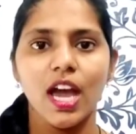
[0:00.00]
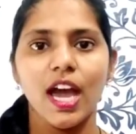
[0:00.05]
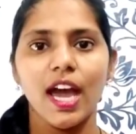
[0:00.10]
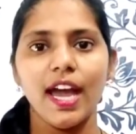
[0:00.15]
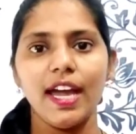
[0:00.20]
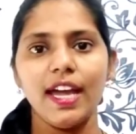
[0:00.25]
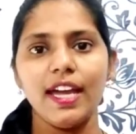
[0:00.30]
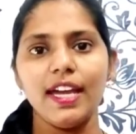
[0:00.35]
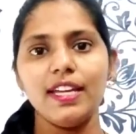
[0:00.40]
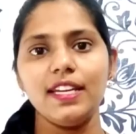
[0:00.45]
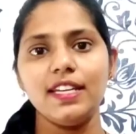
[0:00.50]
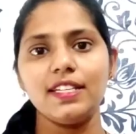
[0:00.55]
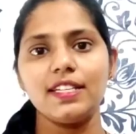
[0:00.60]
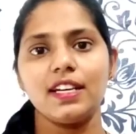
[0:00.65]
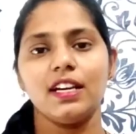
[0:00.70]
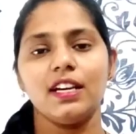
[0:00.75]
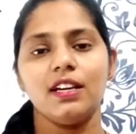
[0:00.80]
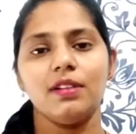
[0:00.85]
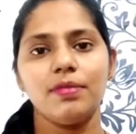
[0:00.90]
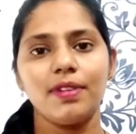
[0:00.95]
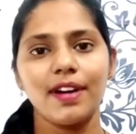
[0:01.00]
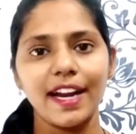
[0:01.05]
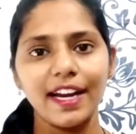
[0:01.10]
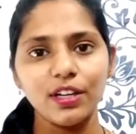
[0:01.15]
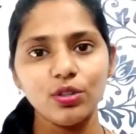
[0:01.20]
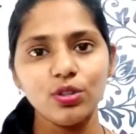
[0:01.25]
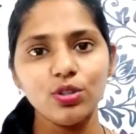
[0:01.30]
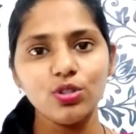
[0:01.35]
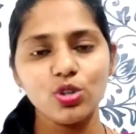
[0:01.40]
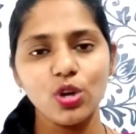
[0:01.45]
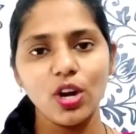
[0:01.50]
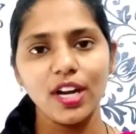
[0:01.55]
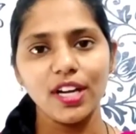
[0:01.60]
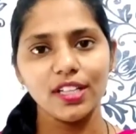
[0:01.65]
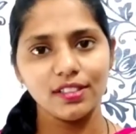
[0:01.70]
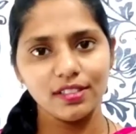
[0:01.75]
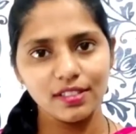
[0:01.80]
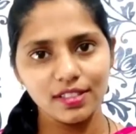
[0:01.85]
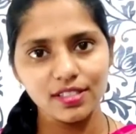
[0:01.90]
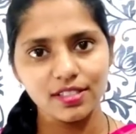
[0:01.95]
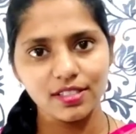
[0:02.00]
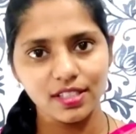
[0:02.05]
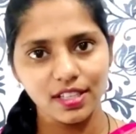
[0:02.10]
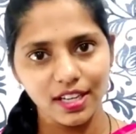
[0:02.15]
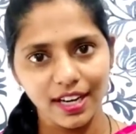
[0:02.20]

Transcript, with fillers: and try to join this